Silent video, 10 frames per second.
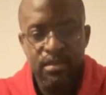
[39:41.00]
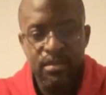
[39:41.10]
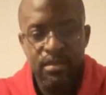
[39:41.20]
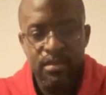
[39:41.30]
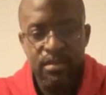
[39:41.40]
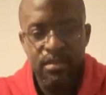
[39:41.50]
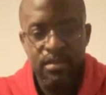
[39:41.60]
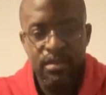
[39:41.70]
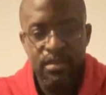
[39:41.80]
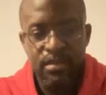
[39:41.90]

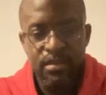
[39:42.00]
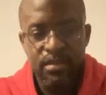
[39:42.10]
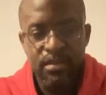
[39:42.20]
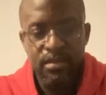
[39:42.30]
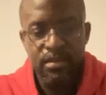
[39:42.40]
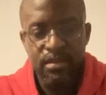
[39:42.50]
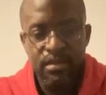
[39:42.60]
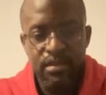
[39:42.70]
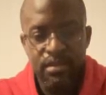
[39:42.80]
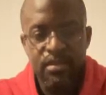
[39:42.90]

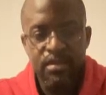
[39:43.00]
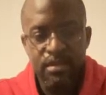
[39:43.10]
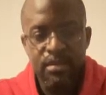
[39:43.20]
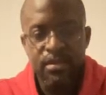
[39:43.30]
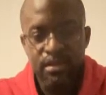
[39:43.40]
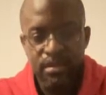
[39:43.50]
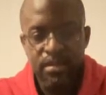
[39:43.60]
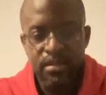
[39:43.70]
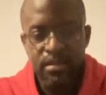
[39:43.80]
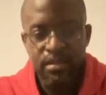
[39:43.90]

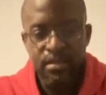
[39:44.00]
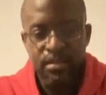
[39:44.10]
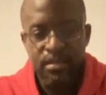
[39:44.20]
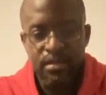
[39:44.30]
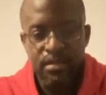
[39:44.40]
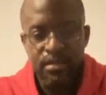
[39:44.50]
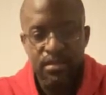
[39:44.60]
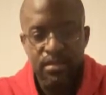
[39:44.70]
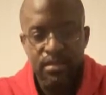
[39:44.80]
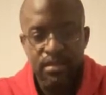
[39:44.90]

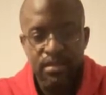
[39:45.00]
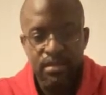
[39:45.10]
No words are spoken by the person on screen.